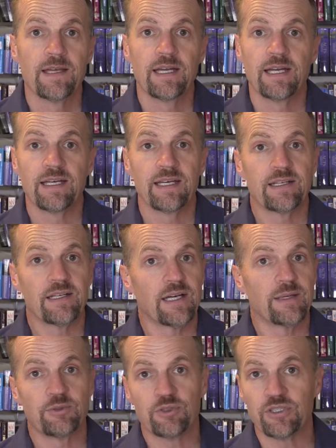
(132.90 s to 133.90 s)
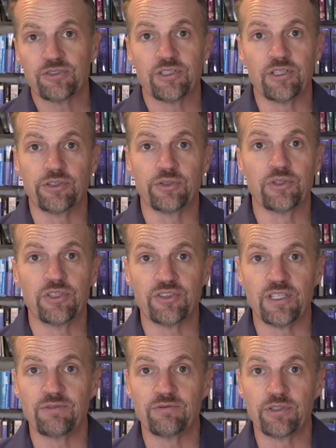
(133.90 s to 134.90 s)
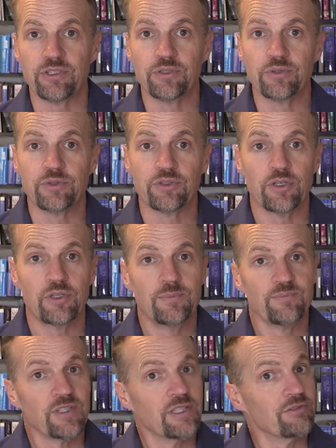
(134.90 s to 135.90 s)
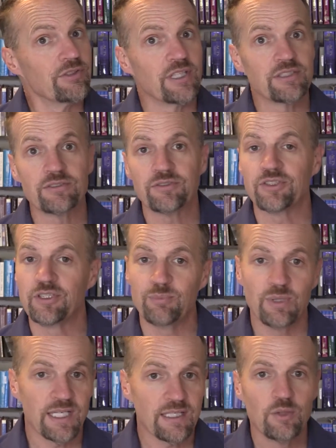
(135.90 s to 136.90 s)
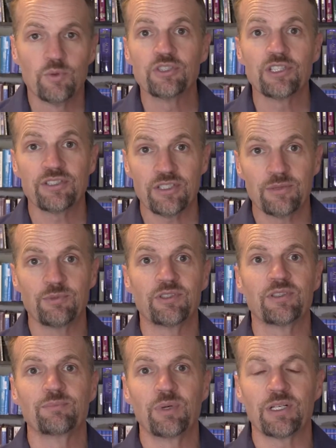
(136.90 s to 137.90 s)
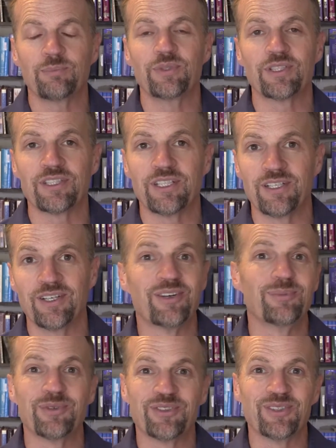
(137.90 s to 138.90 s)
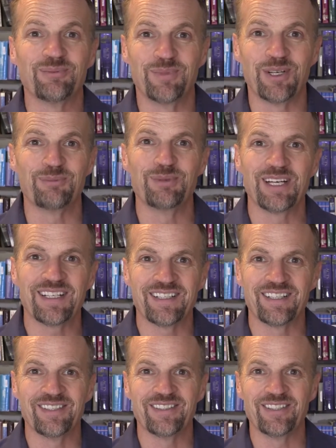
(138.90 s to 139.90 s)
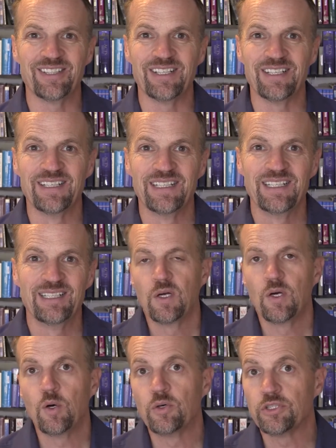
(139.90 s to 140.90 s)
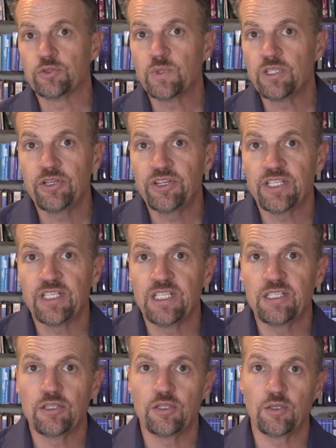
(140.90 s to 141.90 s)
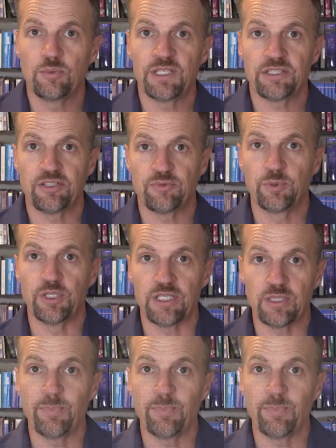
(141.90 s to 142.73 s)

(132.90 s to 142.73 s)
And I trust it'll do the same for you. So if it doesn't, send it back. When's the last time you bought a book that had a 100% money back guarantee? Oh, and there's one other thing you need to know about this book. At the